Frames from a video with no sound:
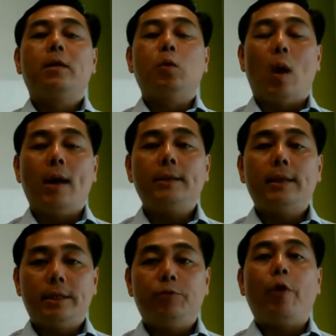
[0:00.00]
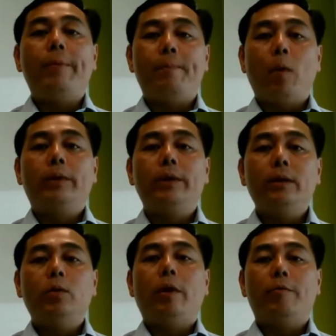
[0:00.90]
to us it's very
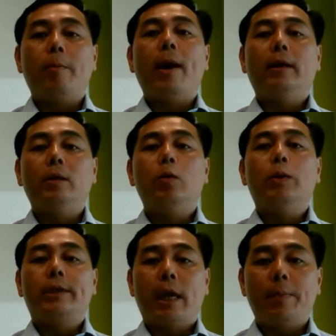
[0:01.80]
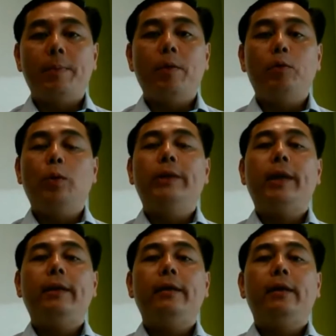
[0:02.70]
important to have a partner who is capable of doing
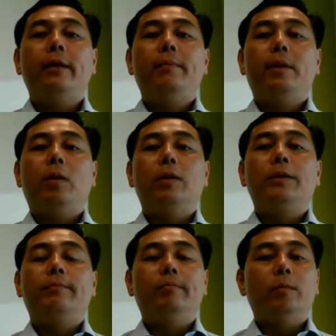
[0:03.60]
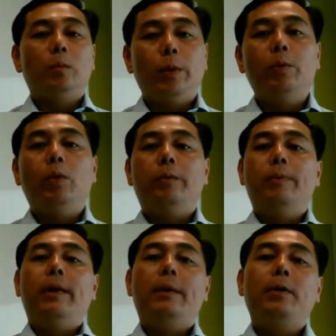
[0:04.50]
that, because we
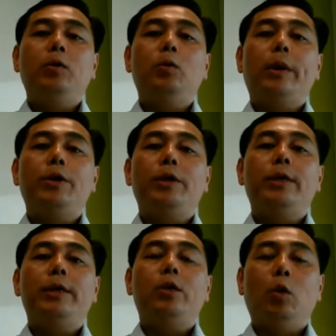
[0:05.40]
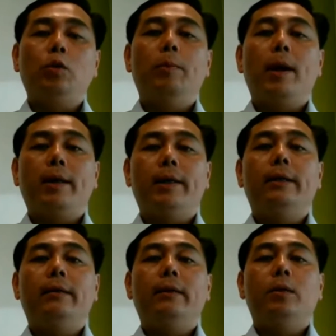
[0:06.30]
would be able to actually grow the
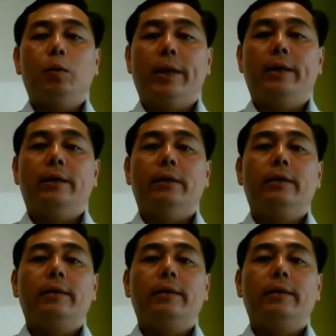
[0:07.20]
market together.